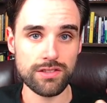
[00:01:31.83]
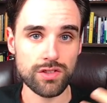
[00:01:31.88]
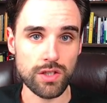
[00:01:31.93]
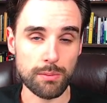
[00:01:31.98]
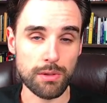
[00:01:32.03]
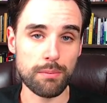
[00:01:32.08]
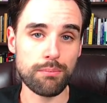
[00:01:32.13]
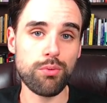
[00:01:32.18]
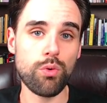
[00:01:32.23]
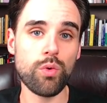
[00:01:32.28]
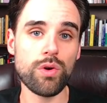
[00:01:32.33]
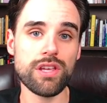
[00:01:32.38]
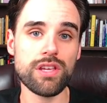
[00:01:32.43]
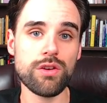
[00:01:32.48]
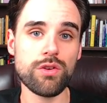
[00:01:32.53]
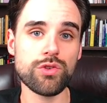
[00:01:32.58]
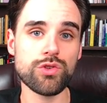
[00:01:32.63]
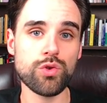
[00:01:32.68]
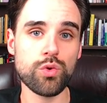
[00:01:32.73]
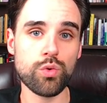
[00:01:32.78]
So I'm going to point
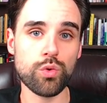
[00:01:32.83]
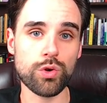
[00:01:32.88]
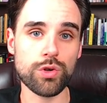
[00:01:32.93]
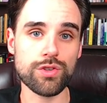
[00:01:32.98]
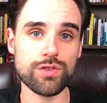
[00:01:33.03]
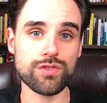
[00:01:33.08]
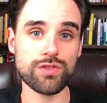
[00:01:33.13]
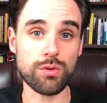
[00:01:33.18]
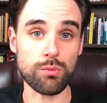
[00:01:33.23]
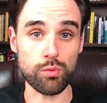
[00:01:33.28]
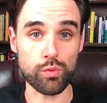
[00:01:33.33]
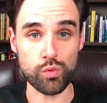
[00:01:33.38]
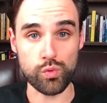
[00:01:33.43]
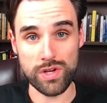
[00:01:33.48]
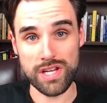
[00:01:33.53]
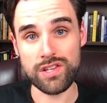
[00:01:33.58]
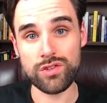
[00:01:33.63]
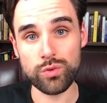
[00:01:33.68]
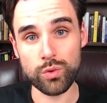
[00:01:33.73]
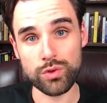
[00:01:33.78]
you towards some
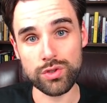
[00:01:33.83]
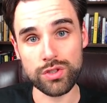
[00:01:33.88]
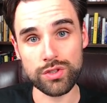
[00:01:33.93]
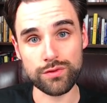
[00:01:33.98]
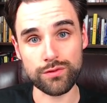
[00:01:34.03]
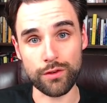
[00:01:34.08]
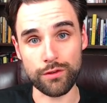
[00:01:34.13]
resources